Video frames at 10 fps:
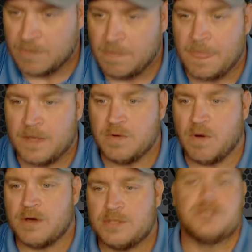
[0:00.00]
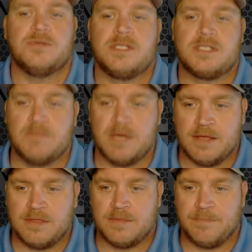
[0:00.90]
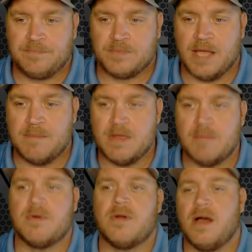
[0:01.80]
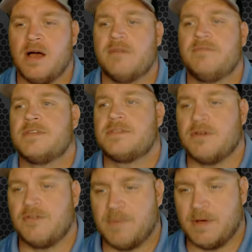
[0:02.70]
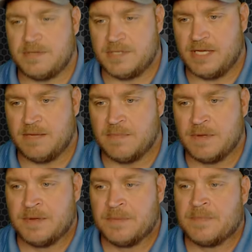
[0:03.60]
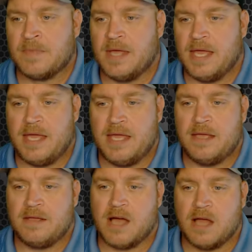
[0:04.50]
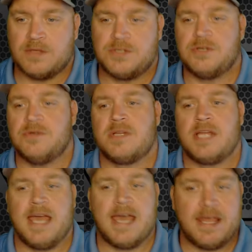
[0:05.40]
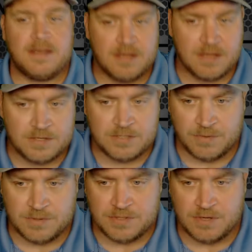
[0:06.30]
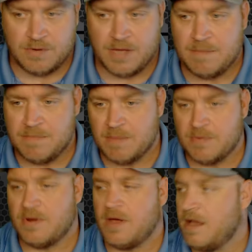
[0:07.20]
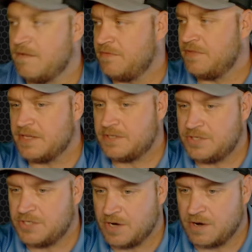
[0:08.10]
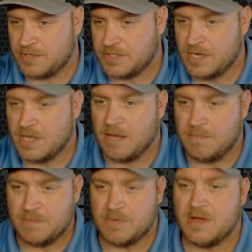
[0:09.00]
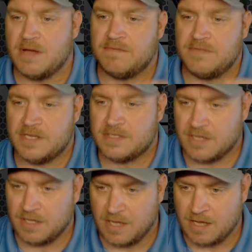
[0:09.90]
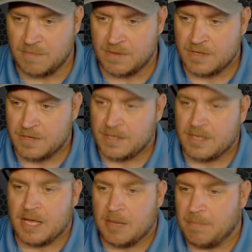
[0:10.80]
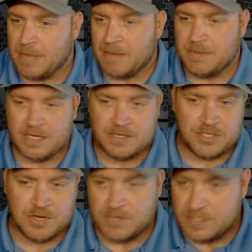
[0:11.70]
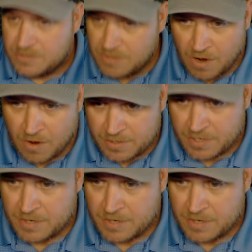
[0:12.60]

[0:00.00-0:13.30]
You are Susie Smith, a member of the softball team, a college student at so-and-so, a member of this church, a member of this club, Bobby and Jody's daughter,